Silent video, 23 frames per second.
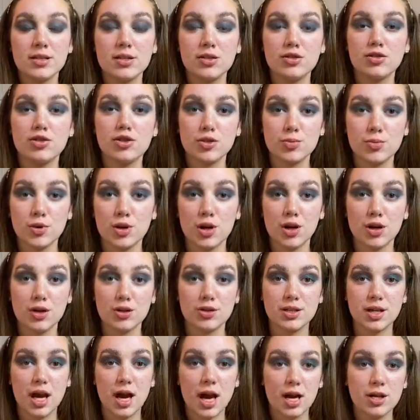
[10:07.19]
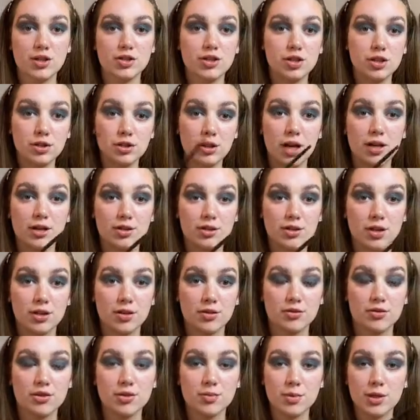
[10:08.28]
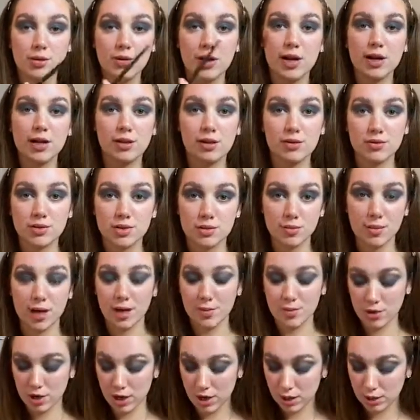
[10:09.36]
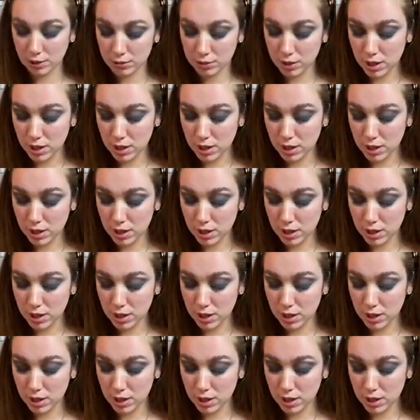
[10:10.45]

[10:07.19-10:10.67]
just because I do like the shadows to be quite close to my brow.